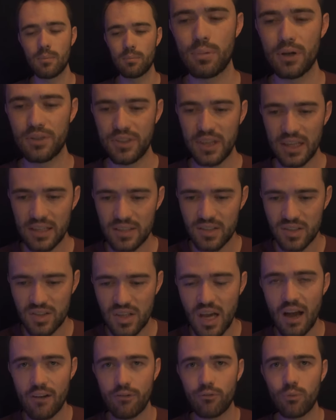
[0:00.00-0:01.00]
but this
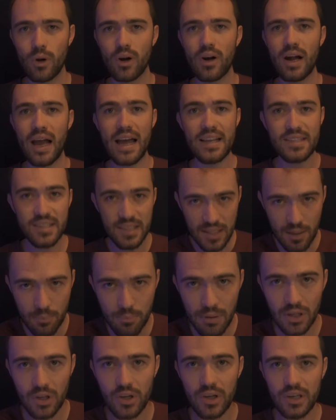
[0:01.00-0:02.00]
software has the
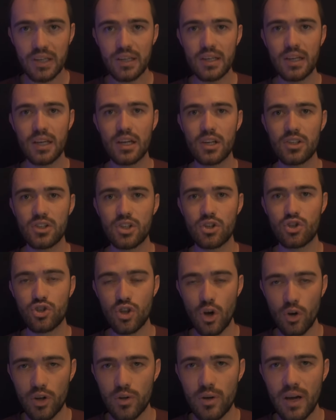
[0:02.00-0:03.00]
ability to
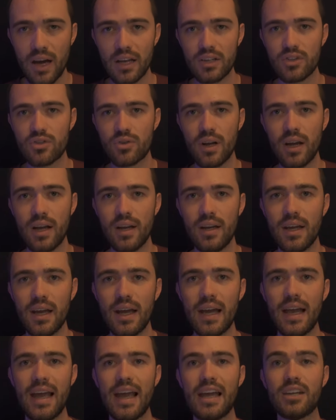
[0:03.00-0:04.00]
show you how to trade
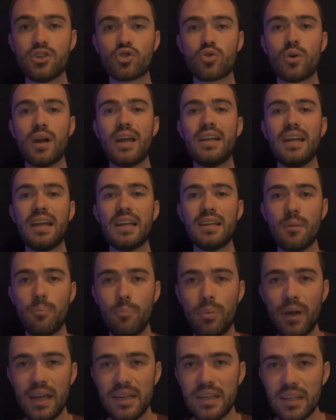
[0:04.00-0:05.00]
and trade
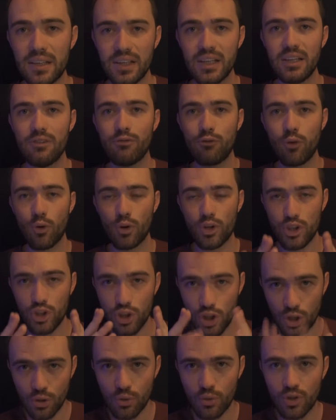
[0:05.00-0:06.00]
independently for
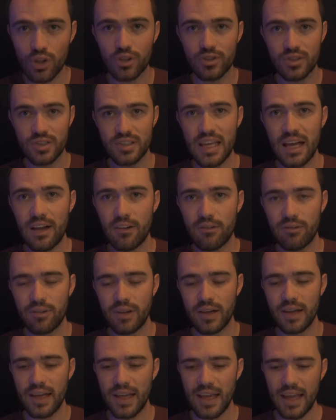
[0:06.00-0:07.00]
you yourself.
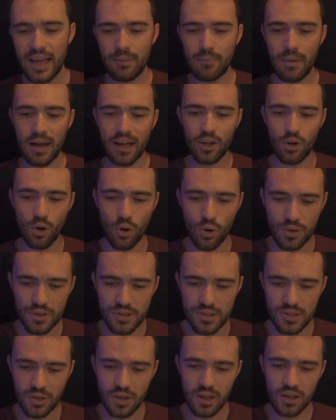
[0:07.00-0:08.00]
And my goal
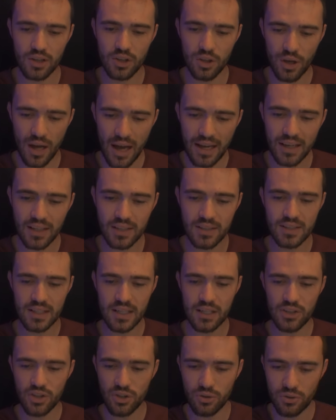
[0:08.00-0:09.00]
is so that you, I can
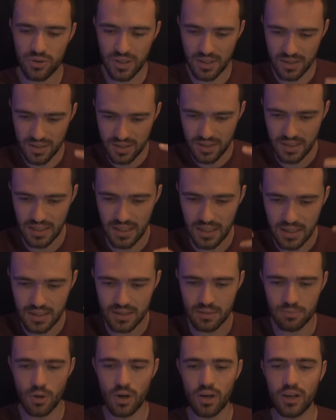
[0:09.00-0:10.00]
teach you to see
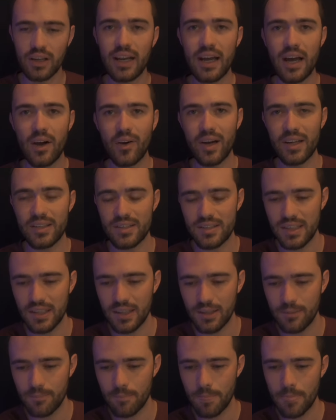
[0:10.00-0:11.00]
this market how I
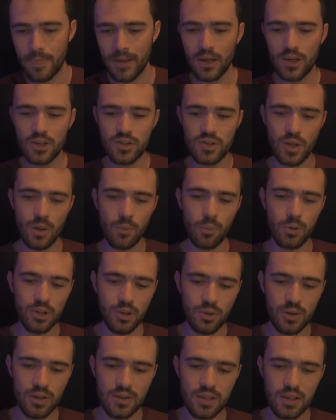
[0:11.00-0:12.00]
see it, so that when
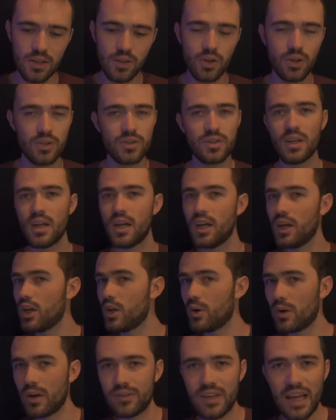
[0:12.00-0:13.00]
you get the alerts,
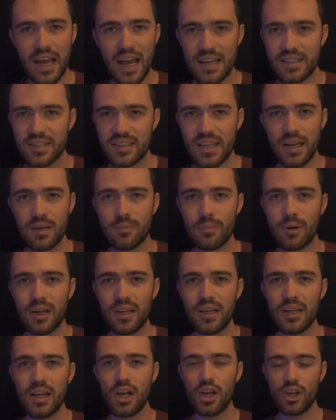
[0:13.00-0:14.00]
you don't have to ask
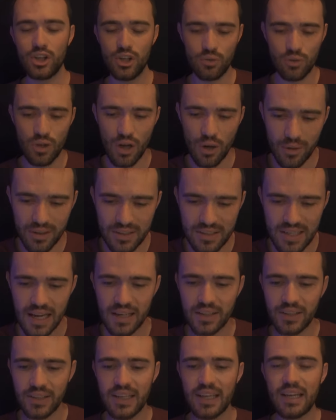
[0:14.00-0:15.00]
anybody. You know
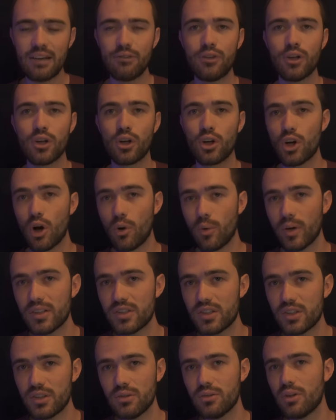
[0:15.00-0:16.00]
exactly if you're
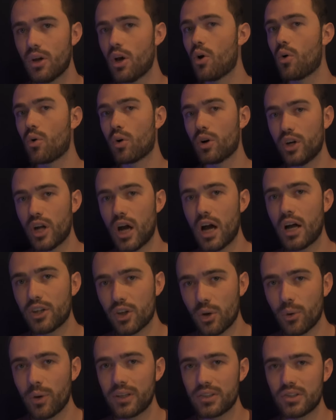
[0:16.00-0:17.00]
going to or not
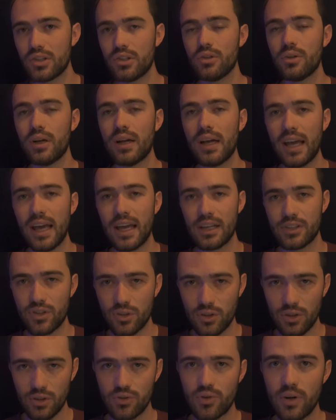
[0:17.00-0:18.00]
going to
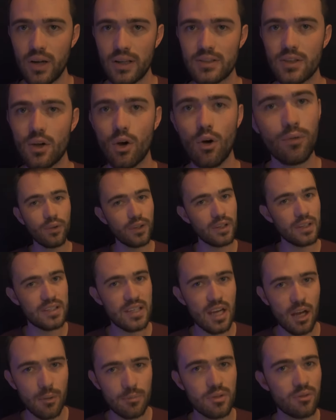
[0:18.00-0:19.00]
enter the trade. So hopefully
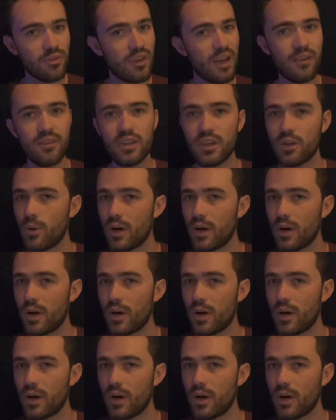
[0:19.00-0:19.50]
this helps. If you have any